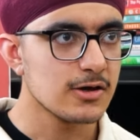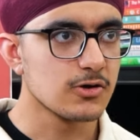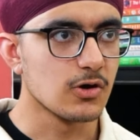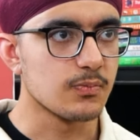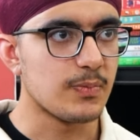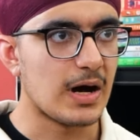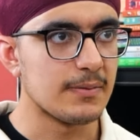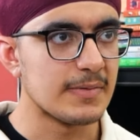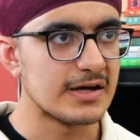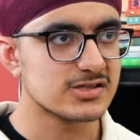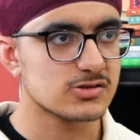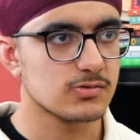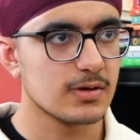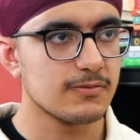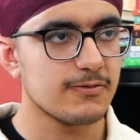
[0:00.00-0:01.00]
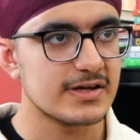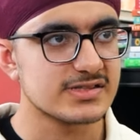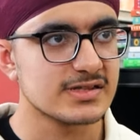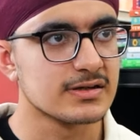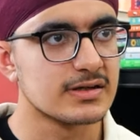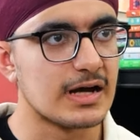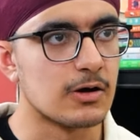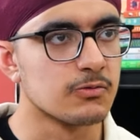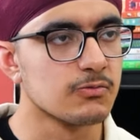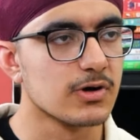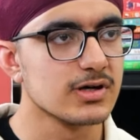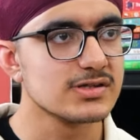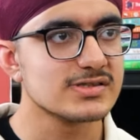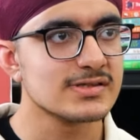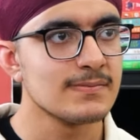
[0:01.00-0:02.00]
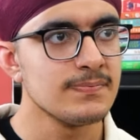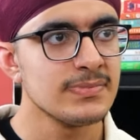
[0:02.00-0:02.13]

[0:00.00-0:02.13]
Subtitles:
Your palm has to be facing downwards.